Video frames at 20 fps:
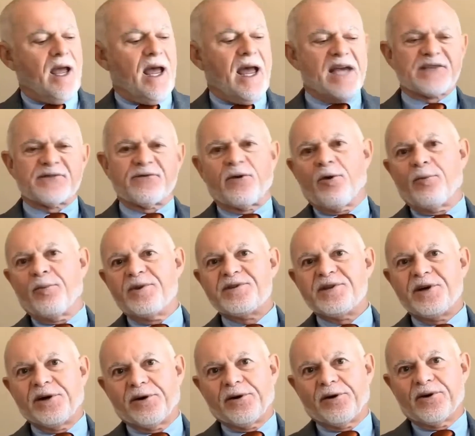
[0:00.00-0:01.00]
Asphalt
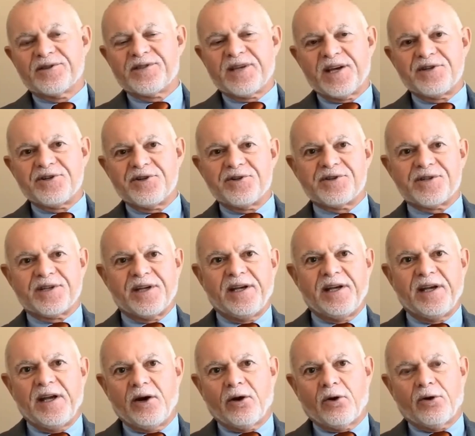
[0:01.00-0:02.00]
materials, as you
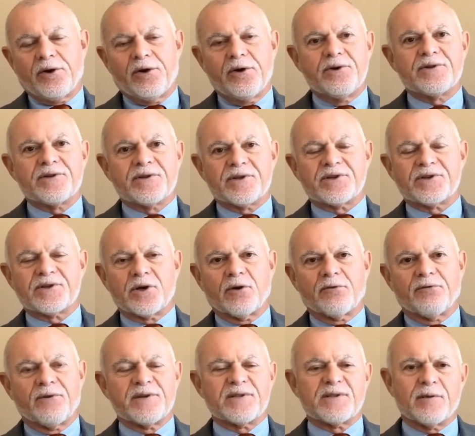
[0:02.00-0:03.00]
see here, are used to
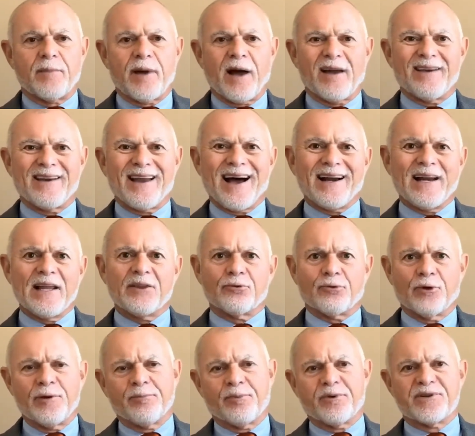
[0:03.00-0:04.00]
surface about
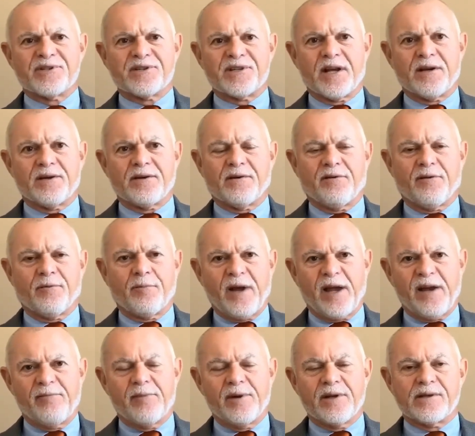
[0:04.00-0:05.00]
93% of the
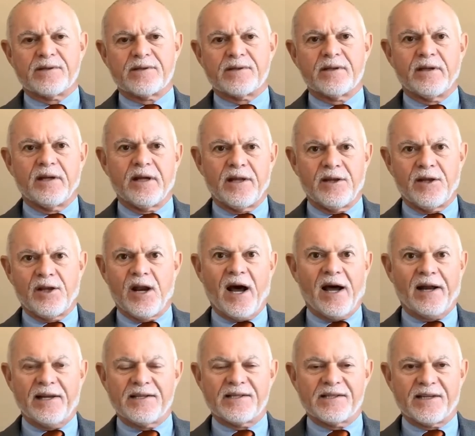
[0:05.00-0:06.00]
pavements in the
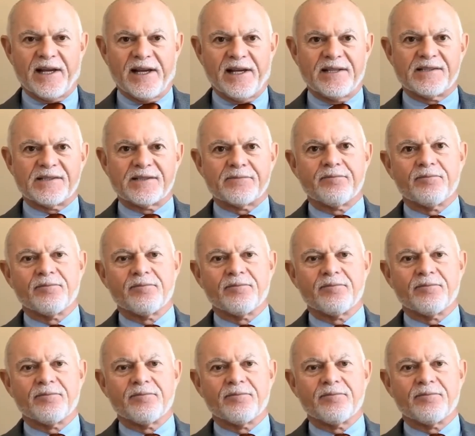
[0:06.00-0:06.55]
United States.